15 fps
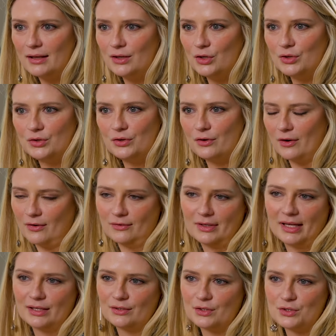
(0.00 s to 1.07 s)
you know,
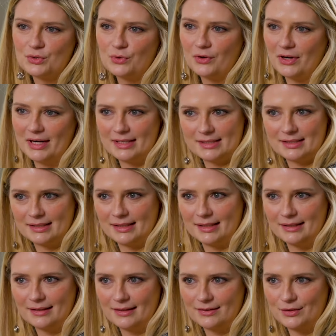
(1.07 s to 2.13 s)
like
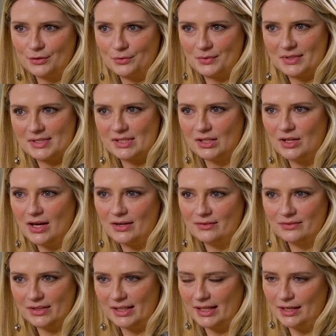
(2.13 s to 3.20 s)
notoriously there was a lot
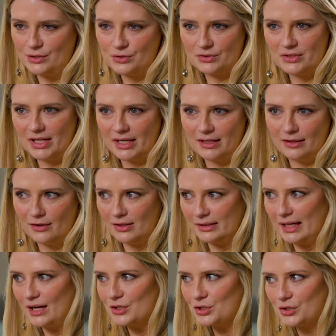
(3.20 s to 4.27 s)
of like interdating
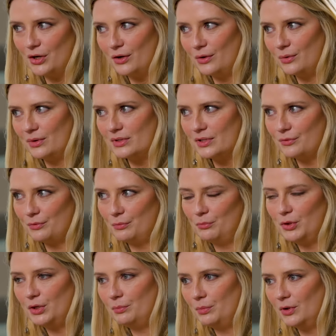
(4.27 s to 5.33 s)
on that show and different
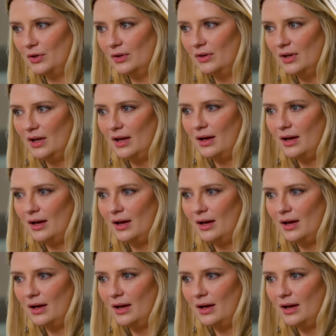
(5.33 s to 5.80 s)
people